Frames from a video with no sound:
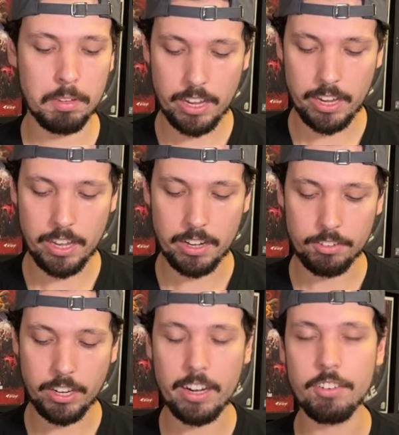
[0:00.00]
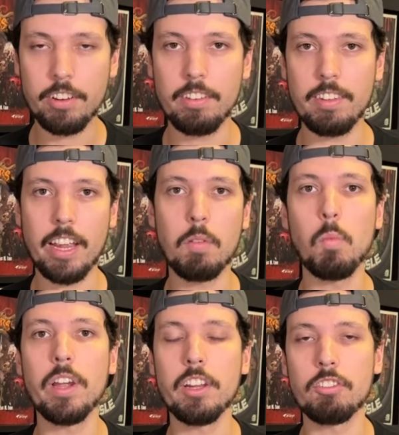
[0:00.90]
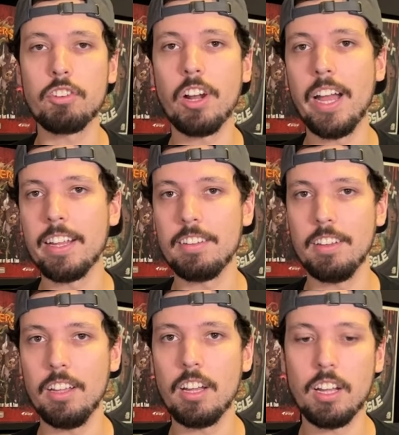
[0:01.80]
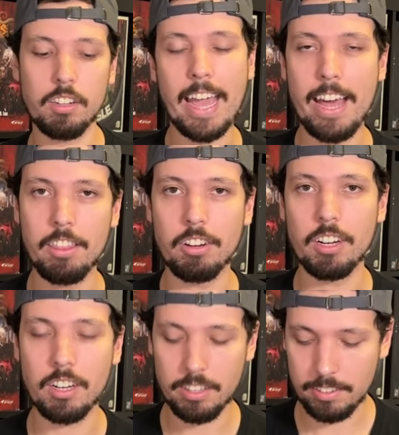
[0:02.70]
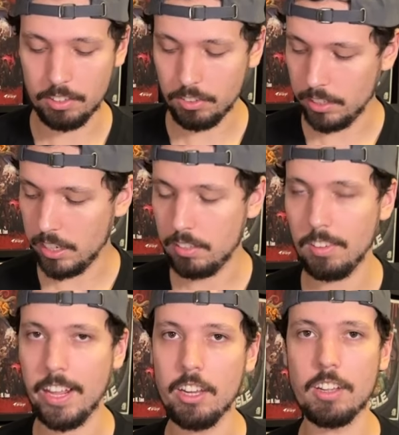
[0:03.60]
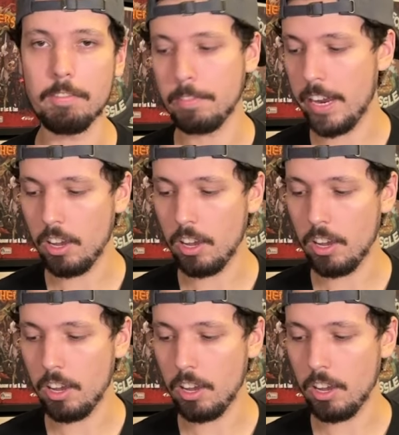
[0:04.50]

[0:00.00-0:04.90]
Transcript: and changes like what you're trying to gather essentially so that you can fight